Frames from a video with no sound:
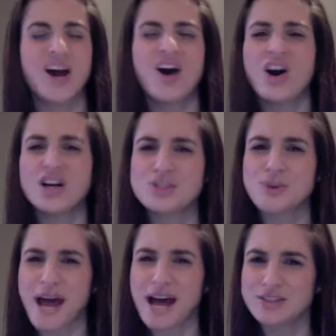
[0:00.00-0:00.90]
also
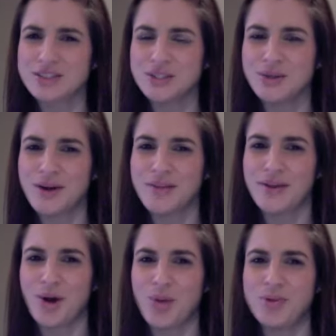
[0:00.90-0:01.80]
a how-to on the
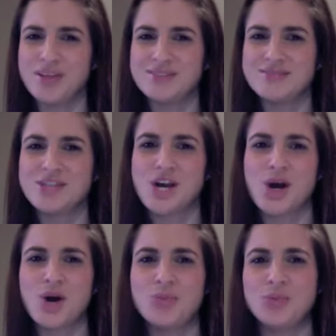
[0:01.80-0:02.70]

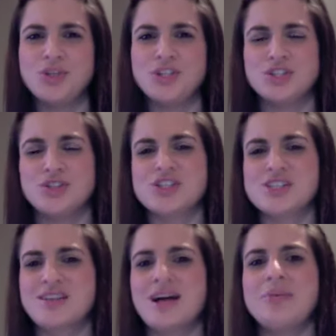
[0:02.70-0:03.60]
open-toe booty shoes,
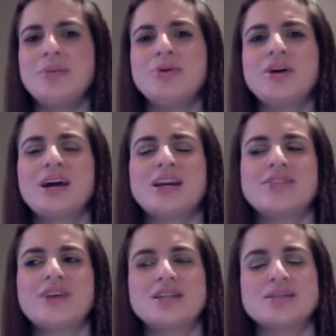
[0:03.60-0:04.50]
because a lot of people have kind
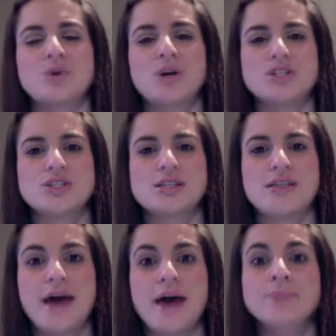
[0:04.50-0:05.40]
of got some questions on
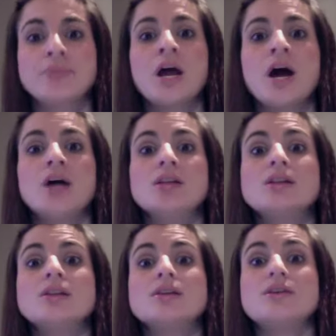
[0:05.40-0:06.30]
that.
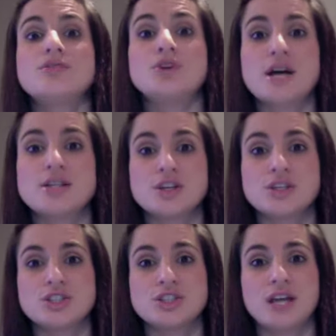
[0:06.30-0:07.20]
If you guys are
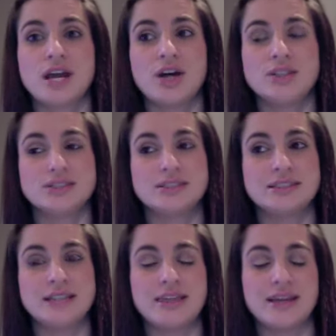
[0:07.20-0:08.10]
interested, I
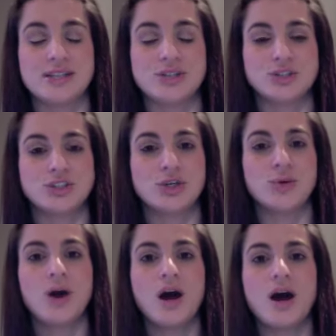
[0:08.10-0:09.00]
think I told
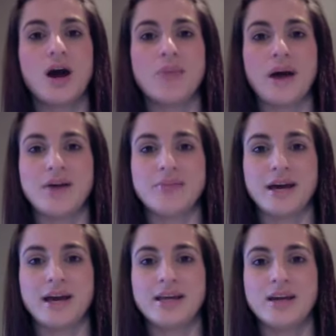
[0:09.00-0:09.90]
you about
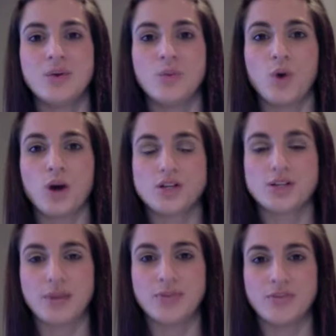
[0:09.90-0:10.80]
my
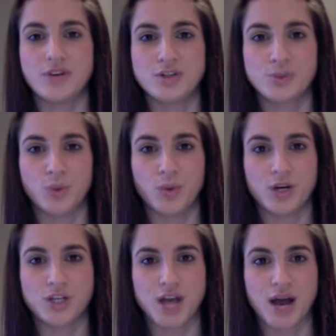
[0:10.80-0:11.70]
workshop, the virtual
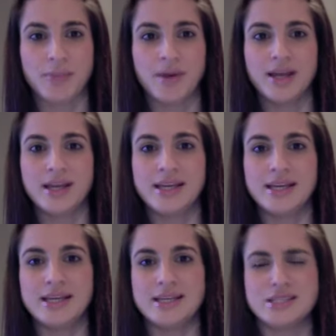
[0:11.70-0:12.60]
workshop.
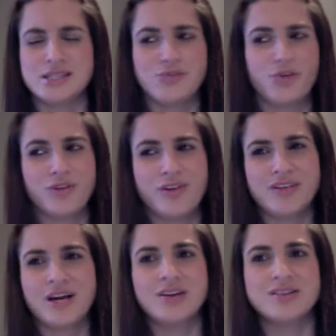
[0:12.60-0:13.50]
It's
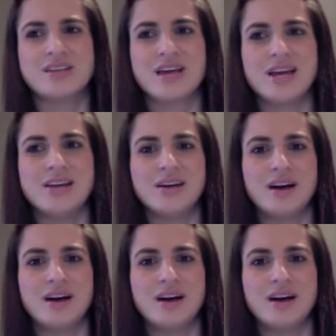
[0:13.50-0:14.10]
$45, and